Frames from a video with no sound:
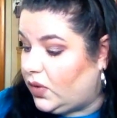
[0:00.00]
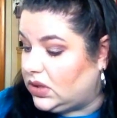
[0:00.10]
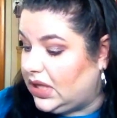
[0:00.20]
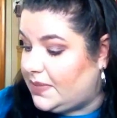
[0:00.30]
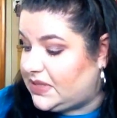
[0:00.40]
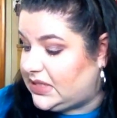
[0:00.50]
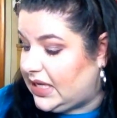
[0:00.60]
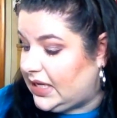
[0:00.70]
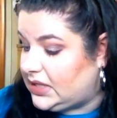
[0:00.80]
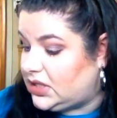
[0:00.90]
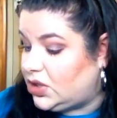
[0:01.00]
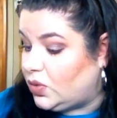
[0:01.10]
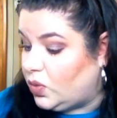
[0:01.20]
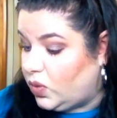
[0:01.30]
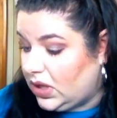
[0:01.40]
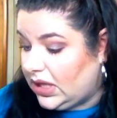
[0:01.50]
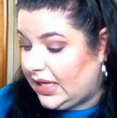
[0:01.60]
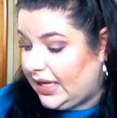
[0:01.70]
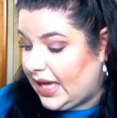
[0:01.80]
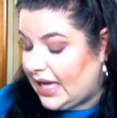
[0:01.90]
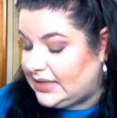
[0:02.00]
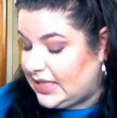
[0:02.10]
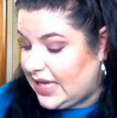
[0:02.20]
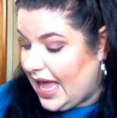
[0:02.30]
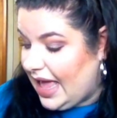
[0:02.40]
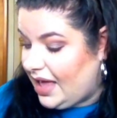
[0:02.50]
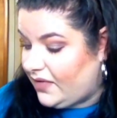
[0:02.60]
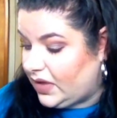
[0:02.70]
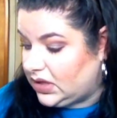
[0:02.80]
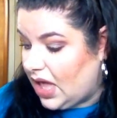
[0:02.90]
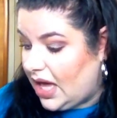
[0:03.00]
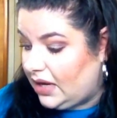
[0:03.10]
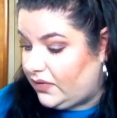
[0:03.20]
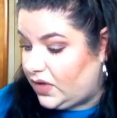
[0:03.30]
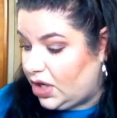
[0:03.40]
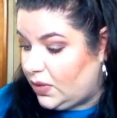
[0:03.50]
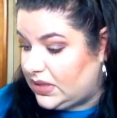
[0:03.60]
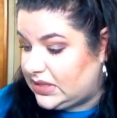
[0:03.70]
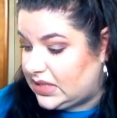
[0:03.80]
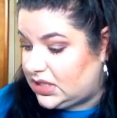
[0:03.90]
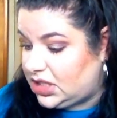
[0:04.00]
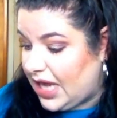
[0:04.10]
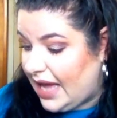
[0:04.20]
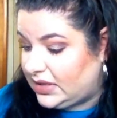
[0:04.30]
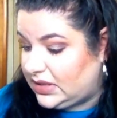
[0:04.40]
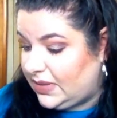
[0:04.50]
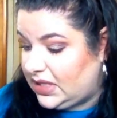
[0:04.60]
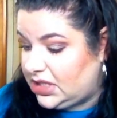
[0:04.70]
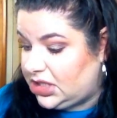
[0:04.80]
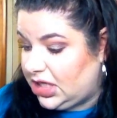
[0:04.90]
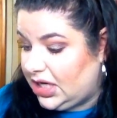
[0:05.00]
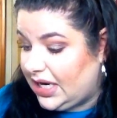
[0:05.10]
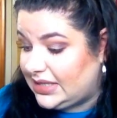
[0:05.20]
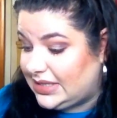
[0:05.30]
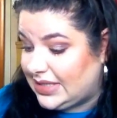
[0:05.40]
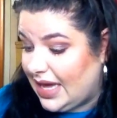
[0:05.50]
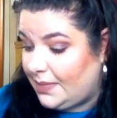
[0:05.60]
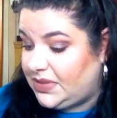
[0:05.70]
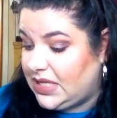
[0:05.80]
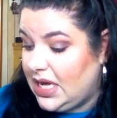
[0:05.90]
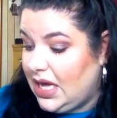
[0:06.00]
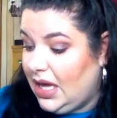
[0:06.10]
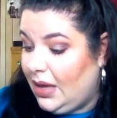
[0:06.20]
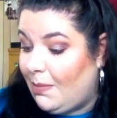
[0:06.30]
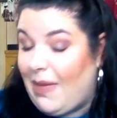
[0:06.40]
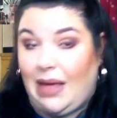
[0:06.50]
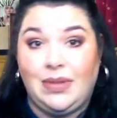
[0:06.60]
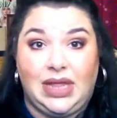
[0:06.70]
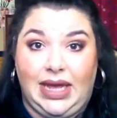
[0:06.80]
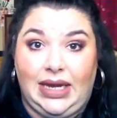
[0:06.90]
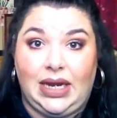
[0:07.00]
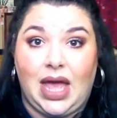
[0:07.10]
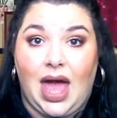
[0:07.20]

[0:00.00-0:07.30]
lipsticks, really, I didn't have a lot of new ones that stood out to me this year except Maybelline.